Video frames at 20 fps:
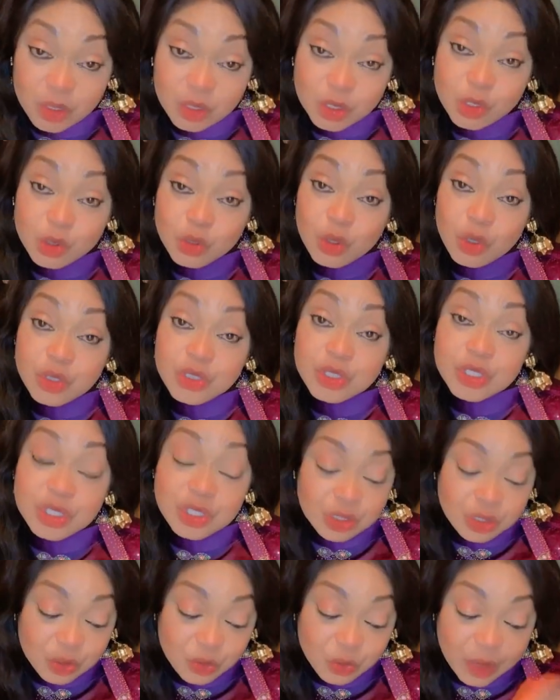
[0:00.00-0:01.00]
going to
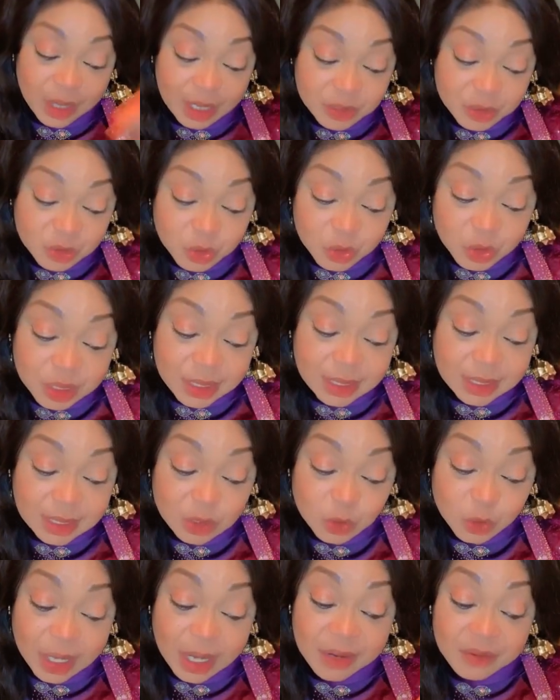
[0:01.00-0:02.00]
continue. We are doing
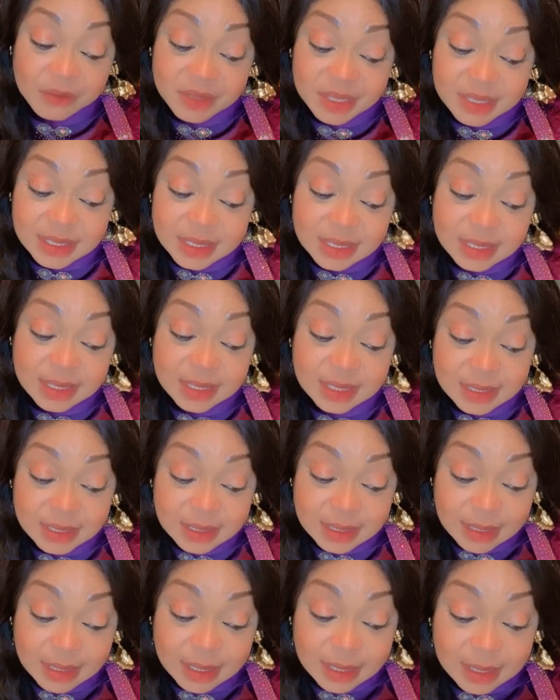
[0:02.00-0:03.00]
it. We are reading
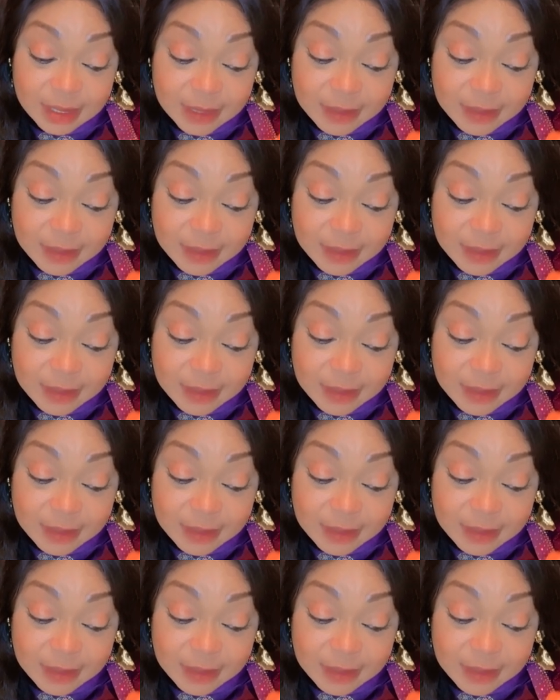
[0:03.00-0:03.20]
it.